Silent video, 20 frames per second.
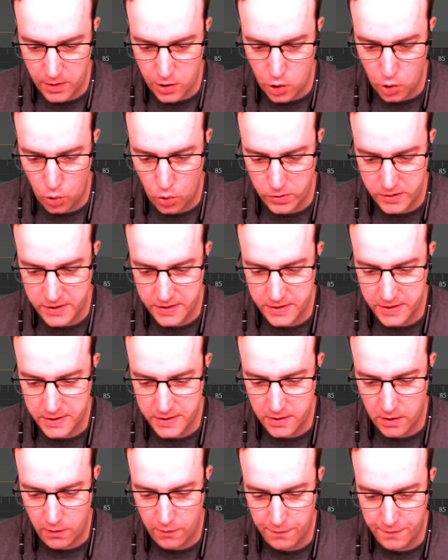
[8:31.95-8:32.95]

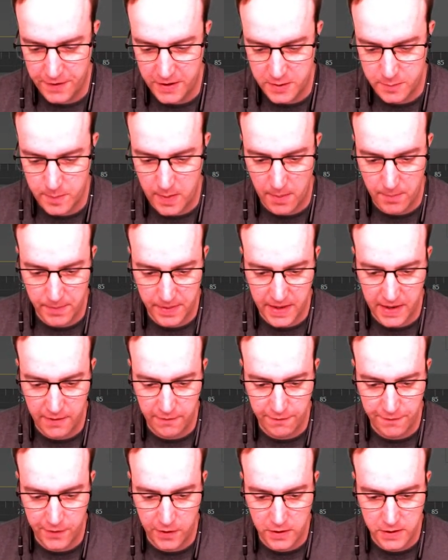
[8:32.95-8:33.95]
quarters of this
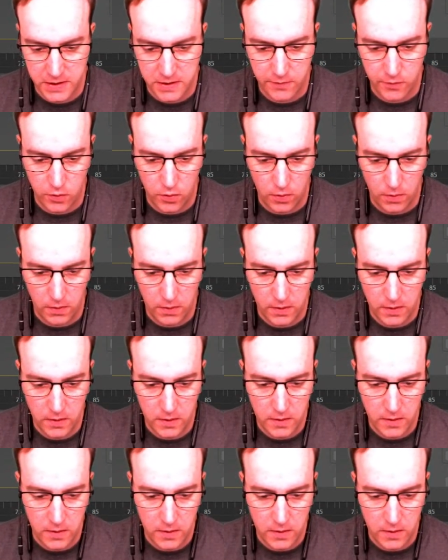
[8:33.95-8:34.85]
pumpkin first of all.